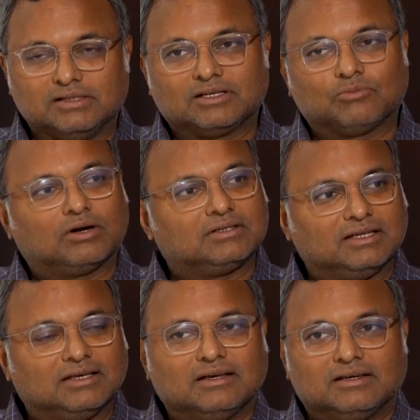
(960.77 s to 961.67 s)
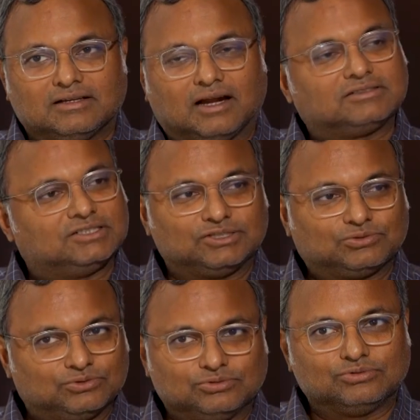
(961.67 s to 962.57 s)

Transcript: and what the Nazis would do.